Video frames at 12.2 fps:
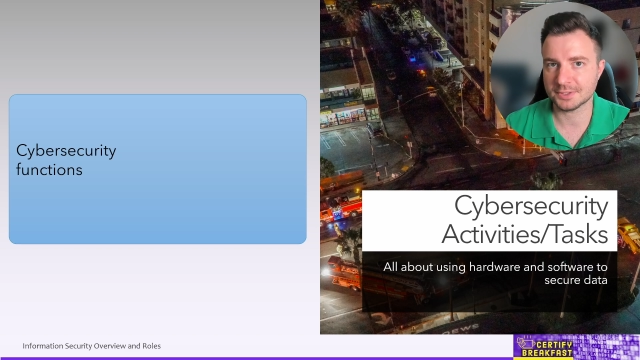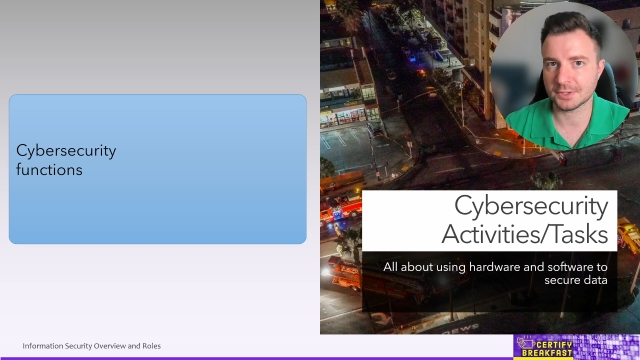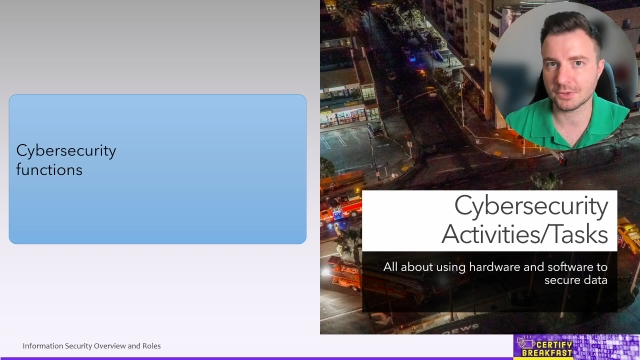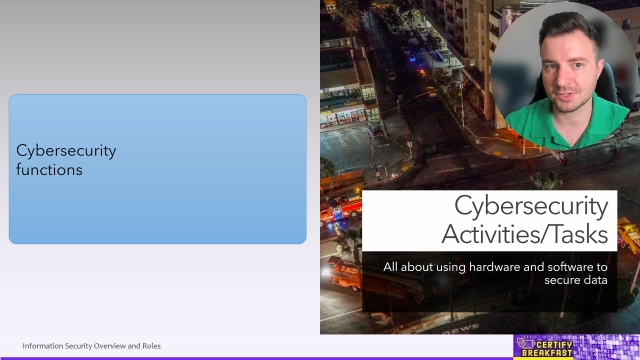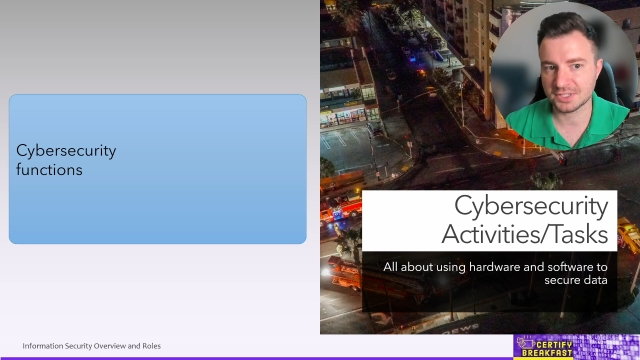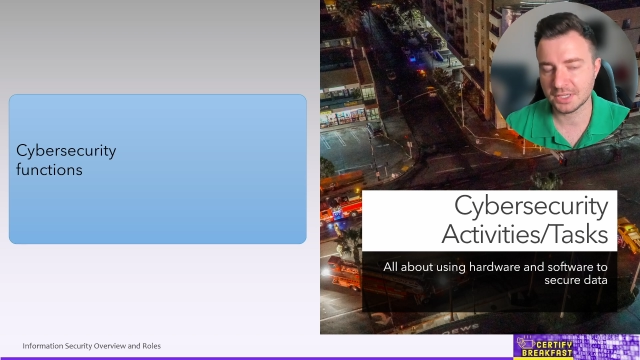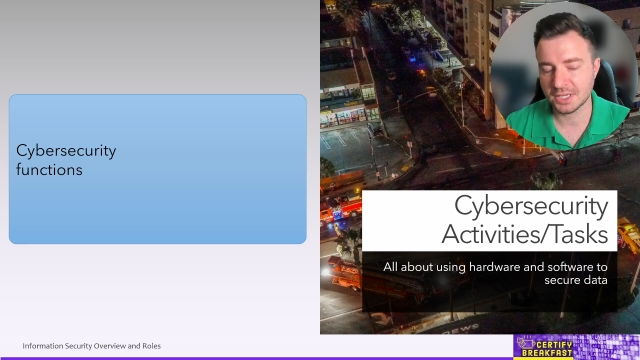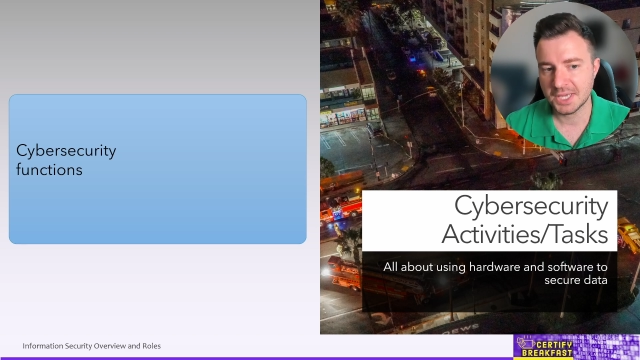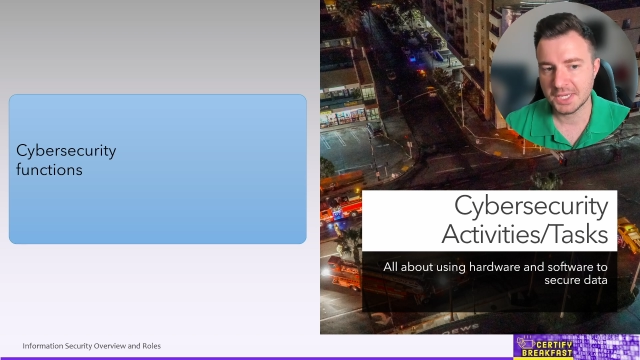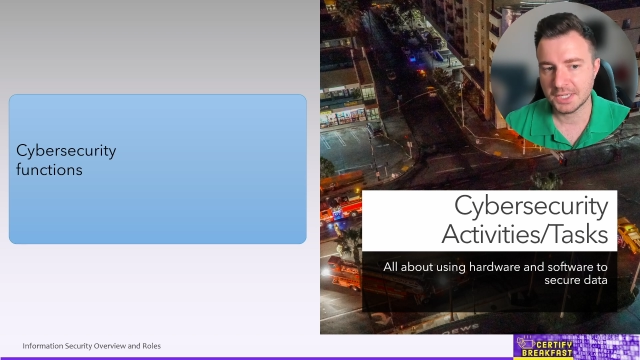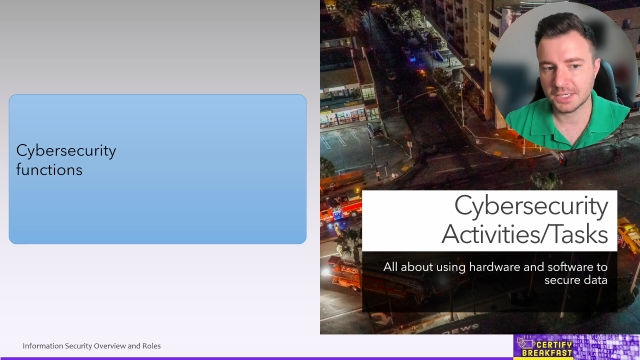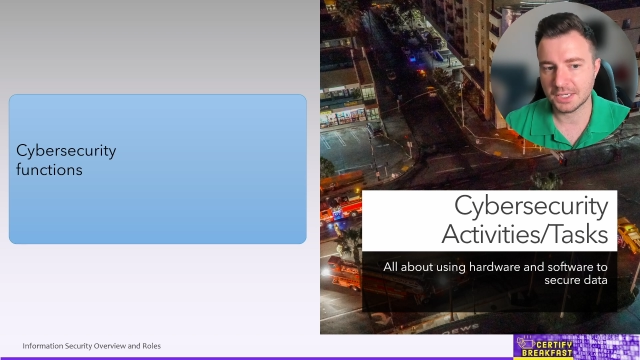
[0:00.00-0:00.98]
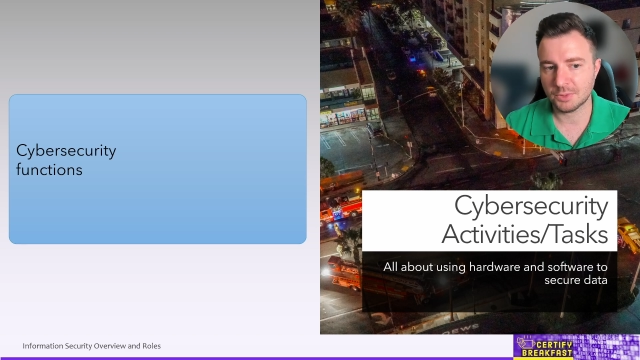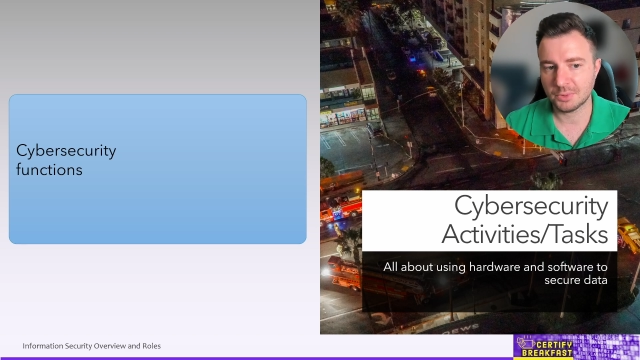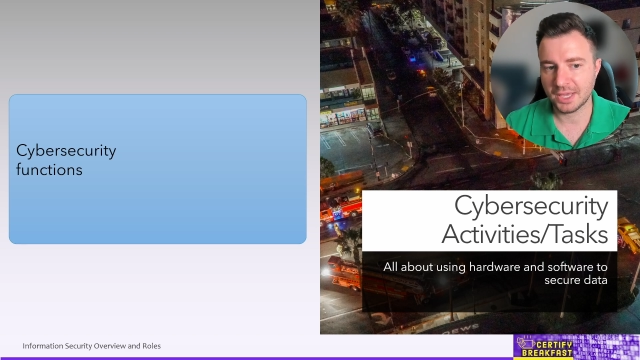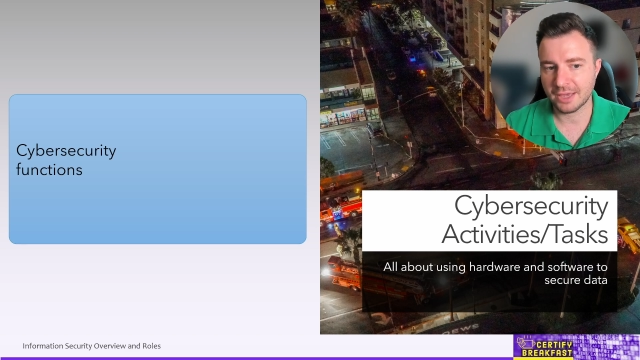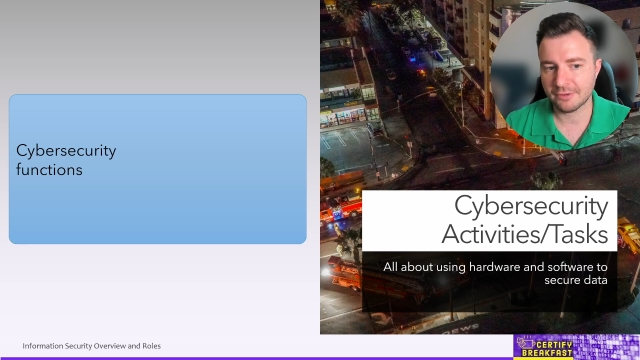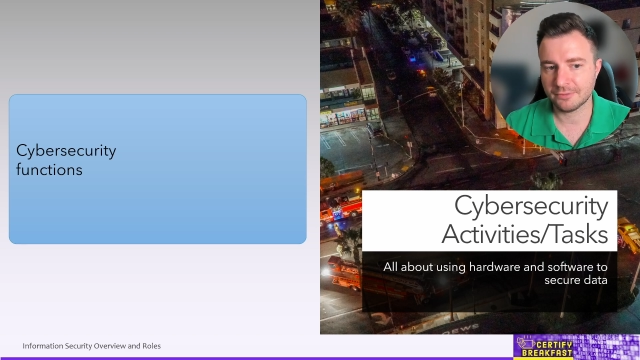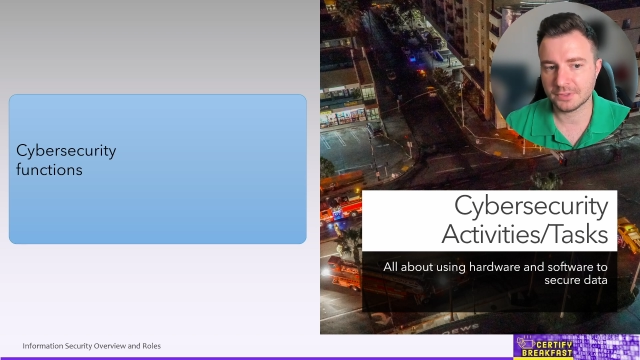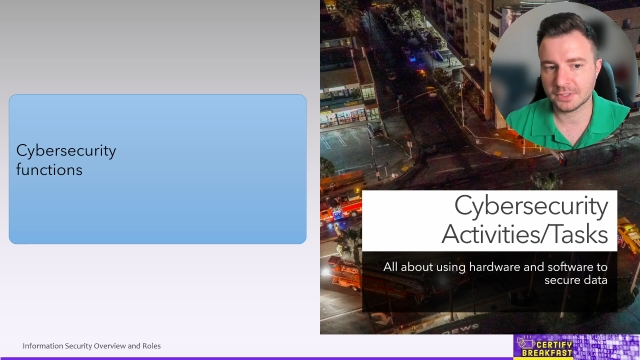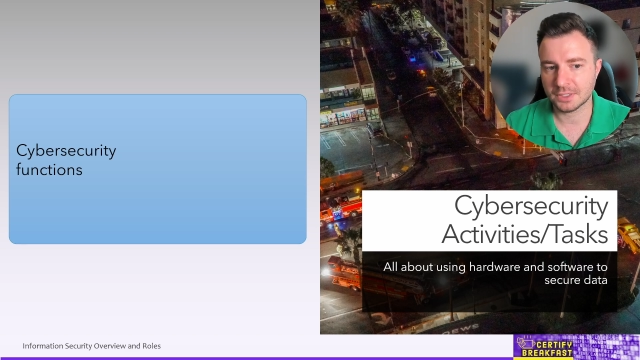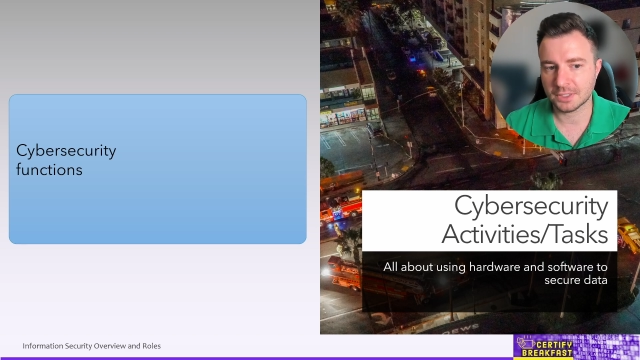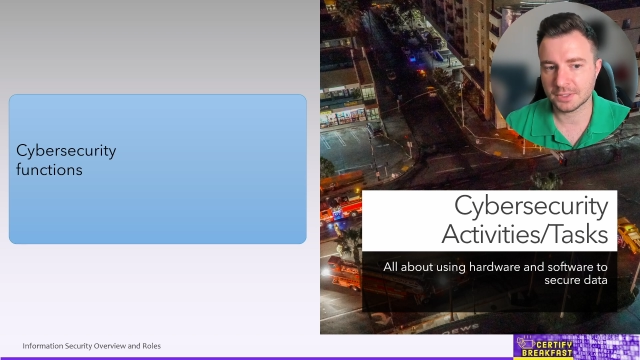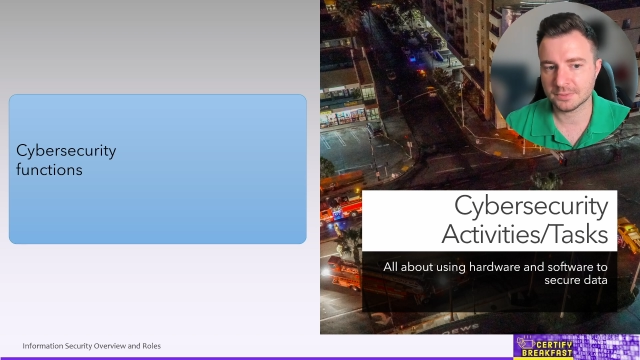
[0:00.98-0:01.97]
security, we
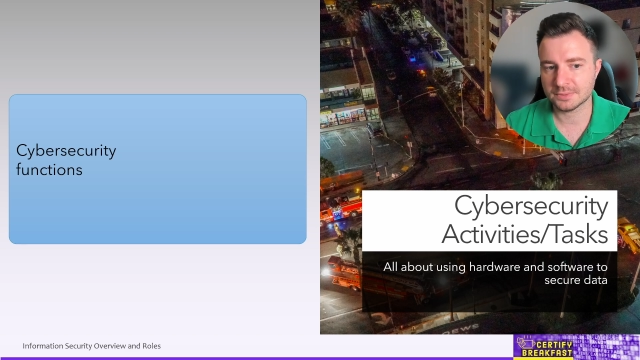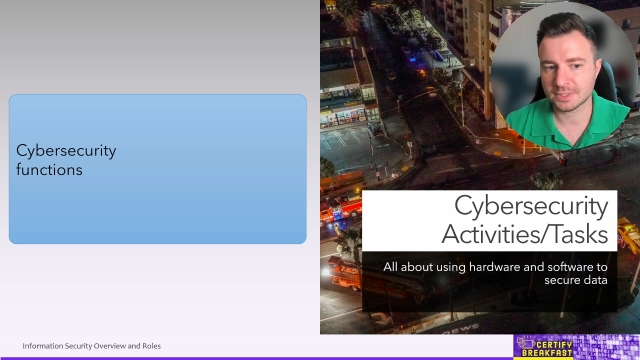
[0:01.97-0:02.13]
have